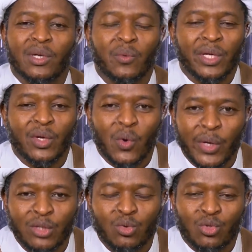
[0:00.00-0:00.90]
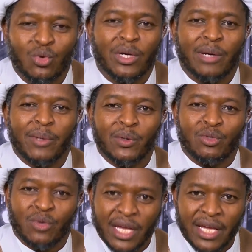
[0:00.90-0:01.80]
are we going to talk about
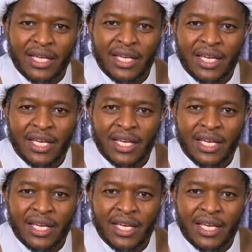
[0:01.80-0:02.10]
today?